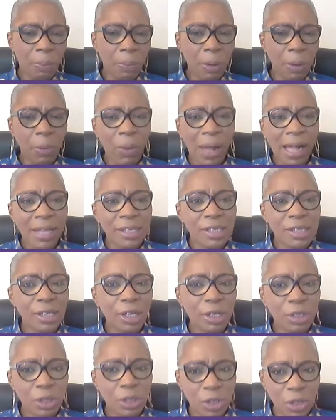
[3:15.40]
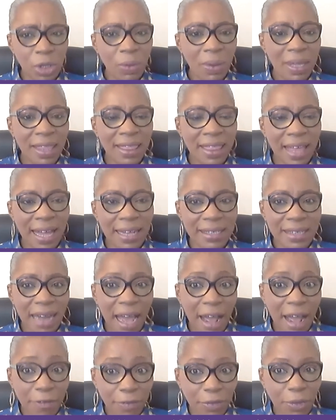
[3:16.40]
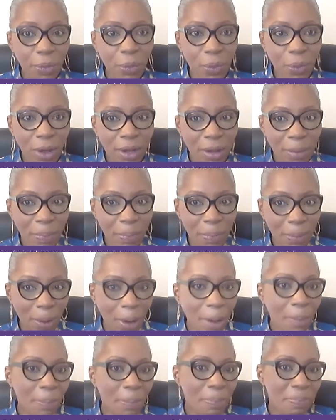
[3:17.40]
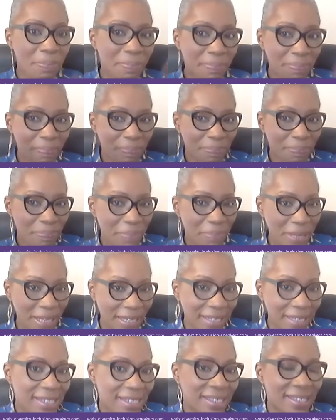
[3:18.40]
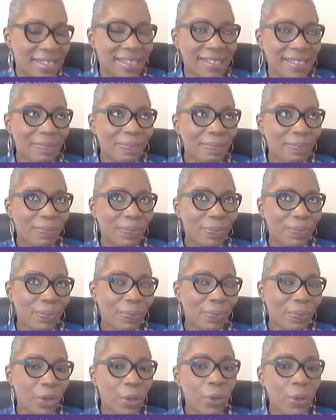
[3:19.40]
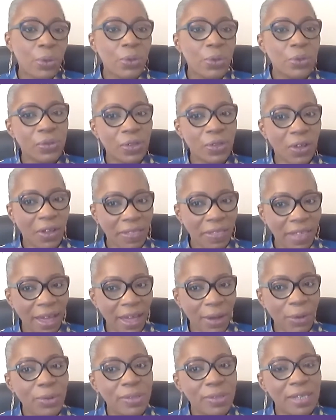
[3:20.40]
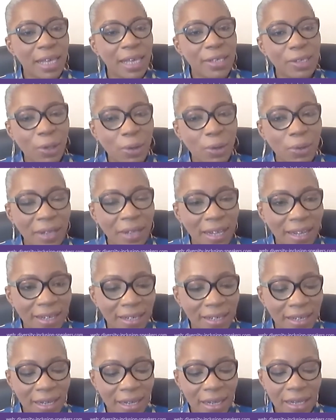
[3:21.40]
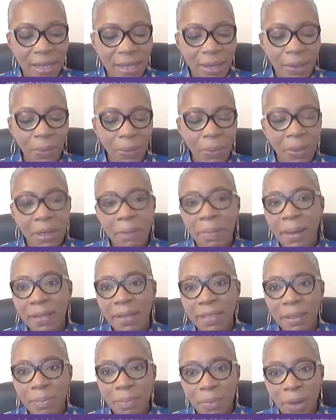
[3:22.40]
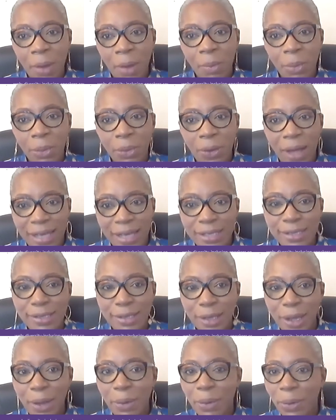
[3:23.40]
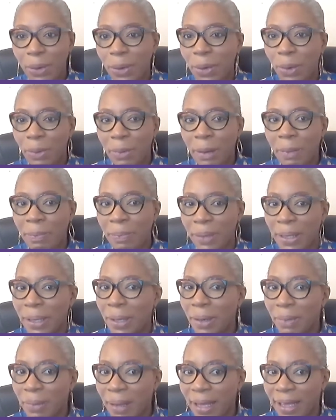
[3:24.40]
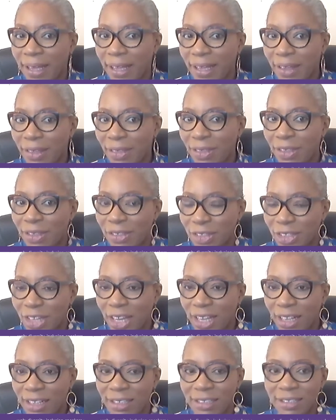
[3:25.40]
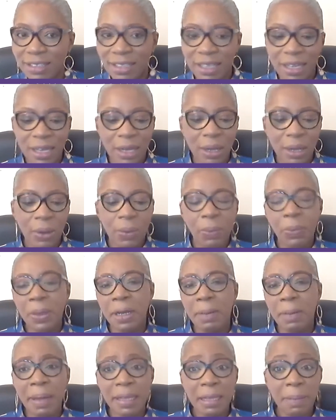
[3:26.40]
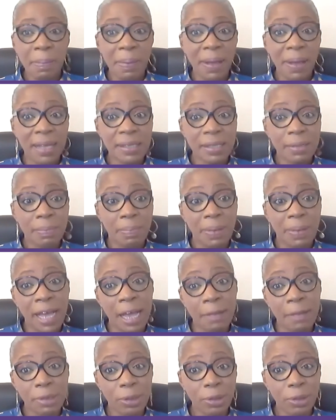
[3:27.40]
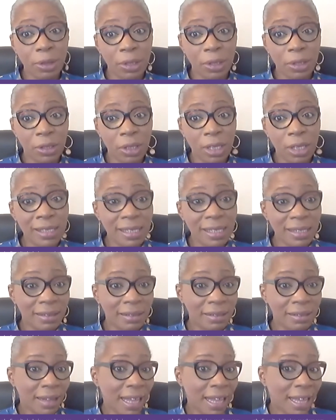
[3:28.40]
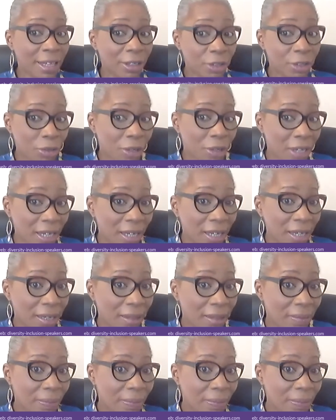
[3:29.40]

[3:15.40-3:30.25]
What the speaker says: But whilst you're doing that after work pub meets, who's not there? Who's excluded? What about the mom who has to go home and pick up the child? What about the person perhaps who doesn't like a drink?